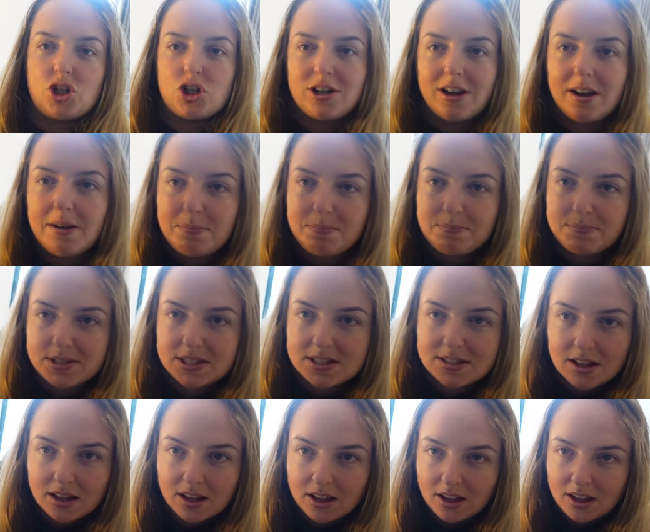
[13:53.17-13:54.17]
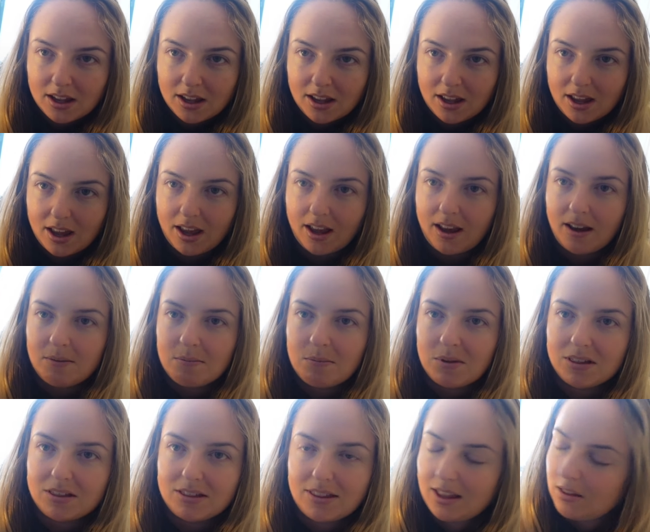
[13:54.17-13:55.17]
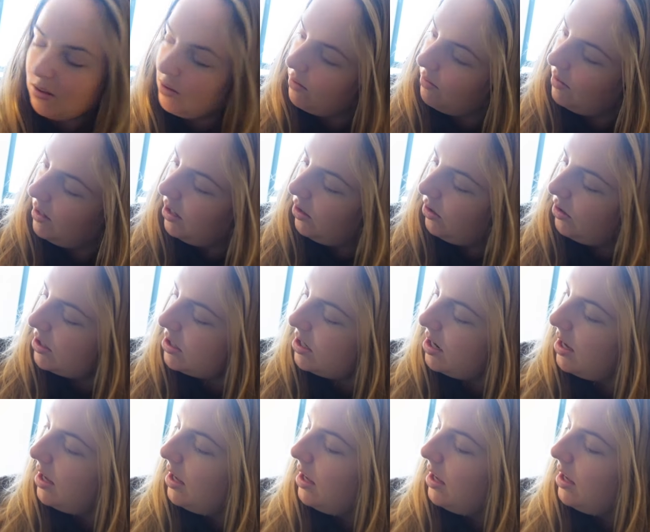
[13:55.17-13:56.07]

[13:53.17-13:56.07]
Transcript: chips. Um, they look really good.